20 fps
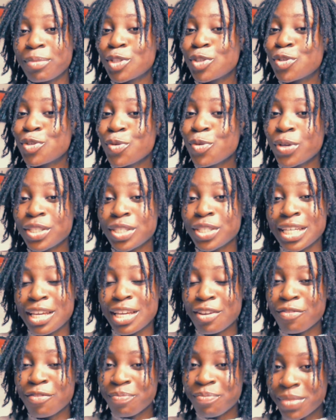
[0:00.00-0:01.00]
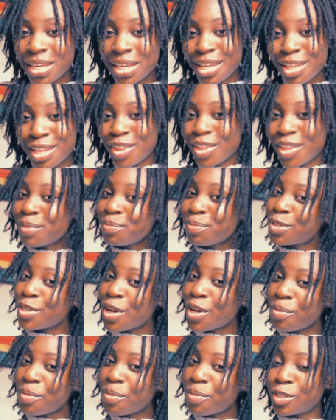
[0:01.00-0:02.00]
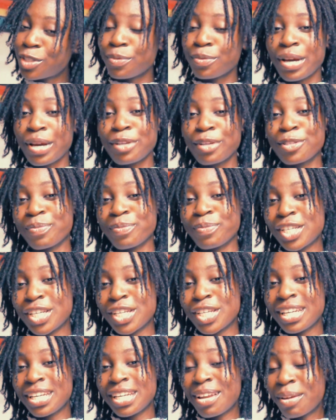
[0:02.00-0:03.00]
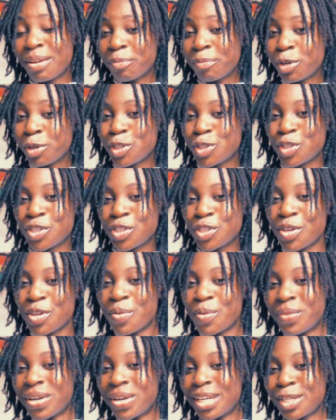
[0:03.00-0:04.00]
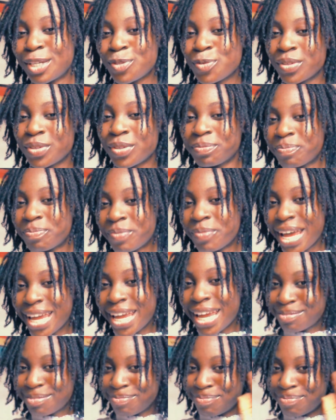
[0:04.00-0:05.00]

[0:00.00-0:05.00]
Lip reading: please do also give me a thumbs up, subscribe to my channel, and I'm going to see you in my next one. Bye.